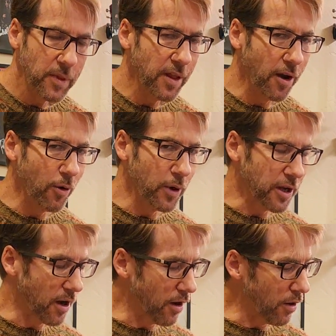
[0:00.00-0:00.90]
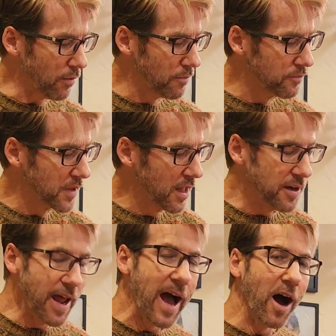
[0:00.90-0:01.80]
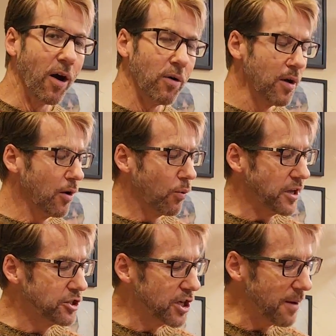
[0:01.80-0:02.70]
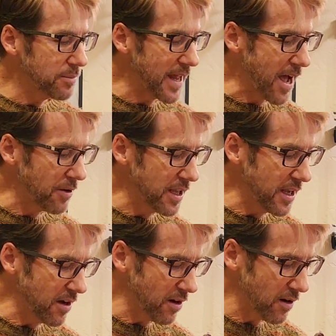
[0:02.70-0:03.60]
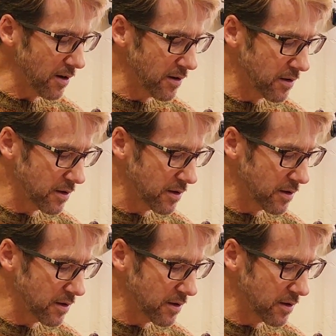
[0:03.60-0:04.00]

There we go. Now we jump down here,